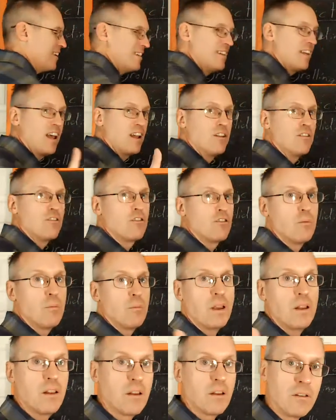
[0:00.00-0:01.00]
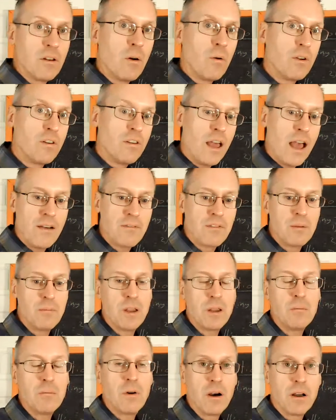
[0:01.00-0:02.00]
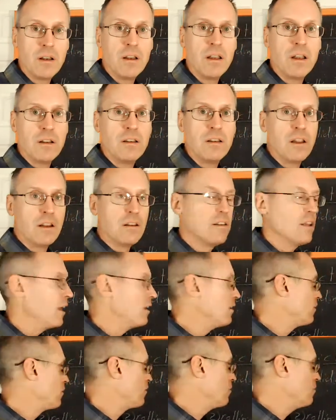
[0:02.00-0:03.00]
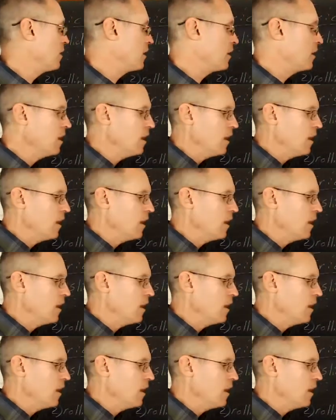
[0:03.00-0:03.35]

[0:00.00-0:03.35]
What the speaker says: Tends to be, doesn't always have to be, but it tends to be.